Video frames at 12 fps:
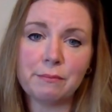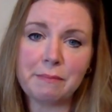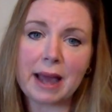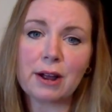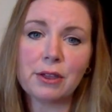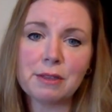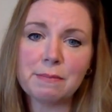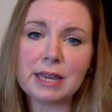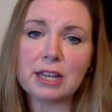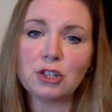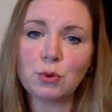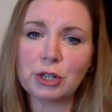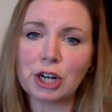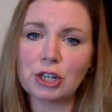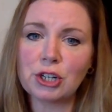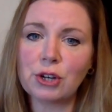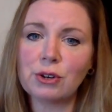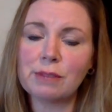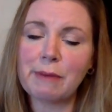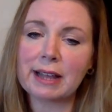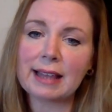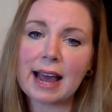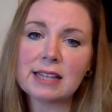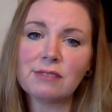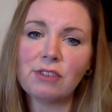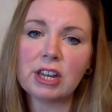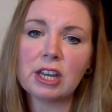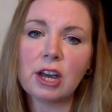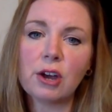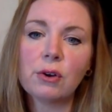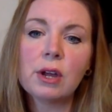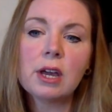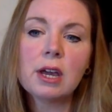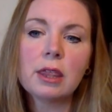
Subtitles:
back on the beach, which I showed in my last video,